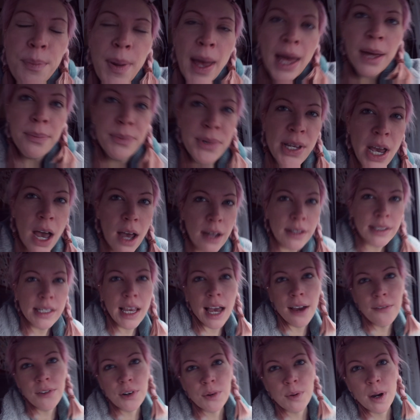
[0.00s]
pep talk
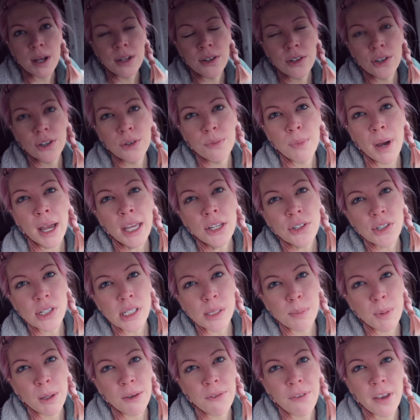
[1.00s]
to everyone who might
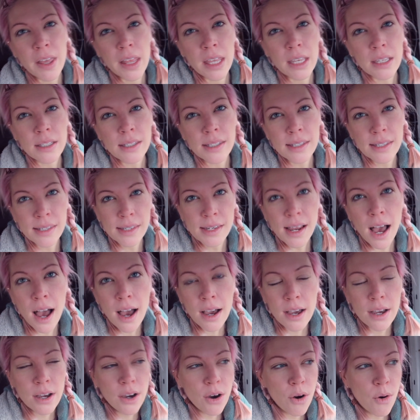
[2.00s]
just be feeling
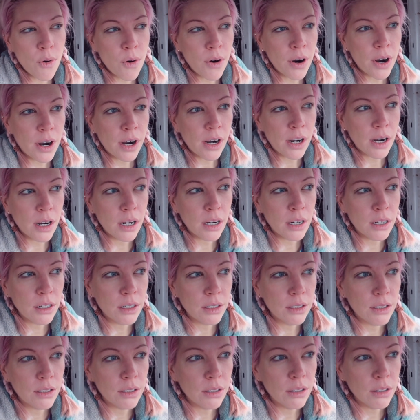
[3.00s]
stuck,
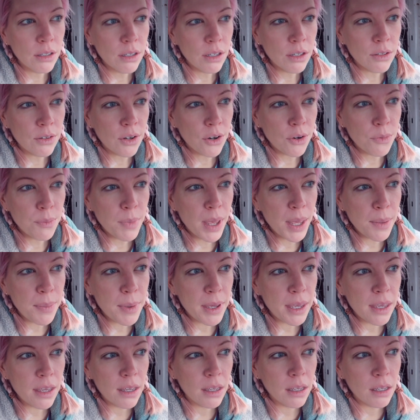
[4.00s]
or, you know,
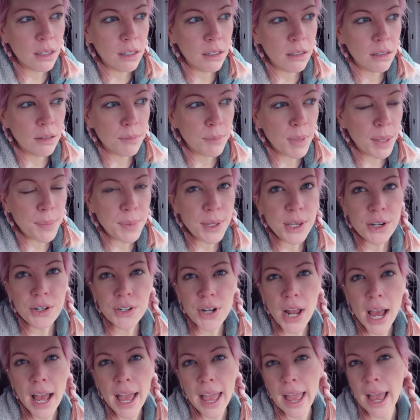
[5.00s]
maybe you're
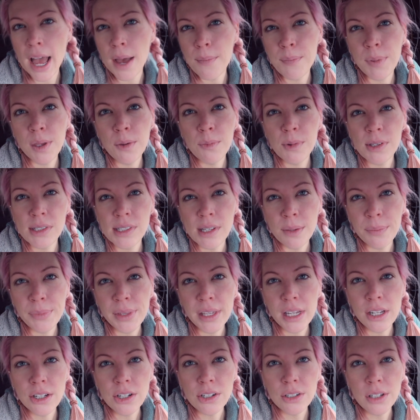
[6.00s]
not happy with
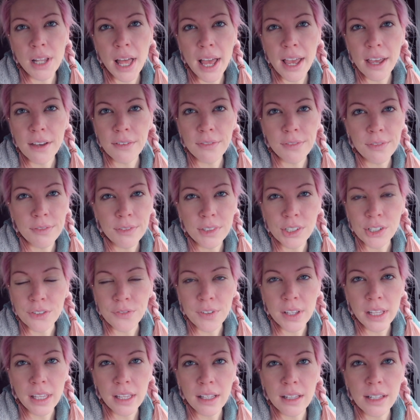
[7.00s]
something in your life. You're
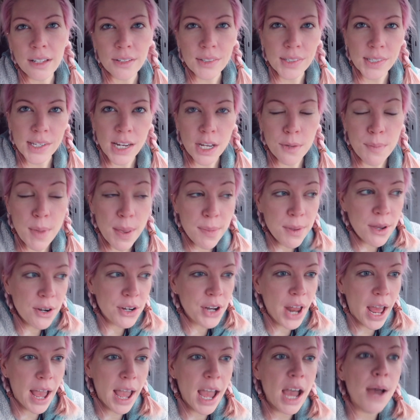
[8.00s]
feeling a little stuck. Maybe
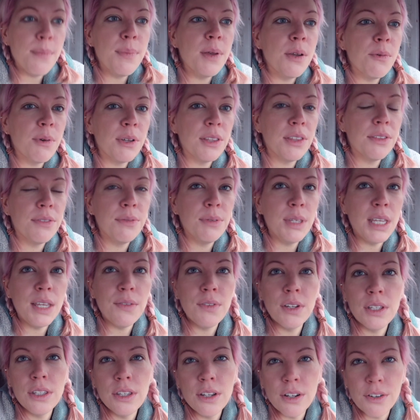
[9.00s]
you're not happy with
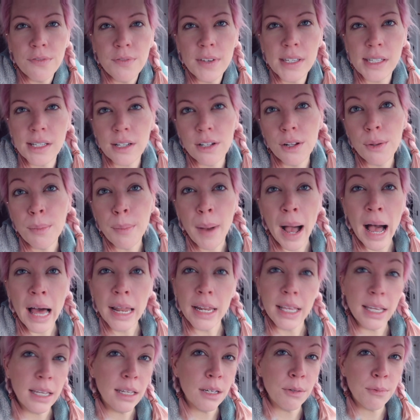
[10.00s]
even your physical
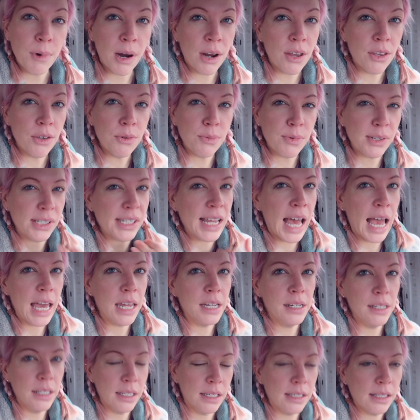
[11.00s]
body, where you
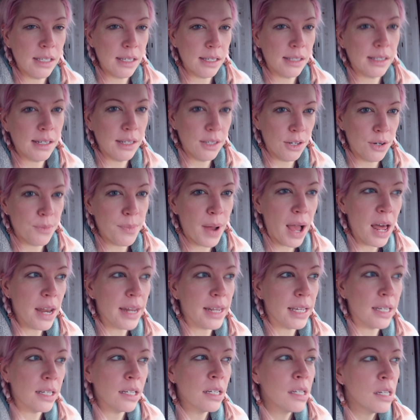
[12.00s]
reside and exist in your
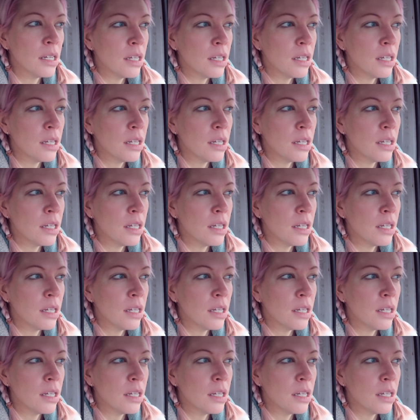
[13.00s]
body.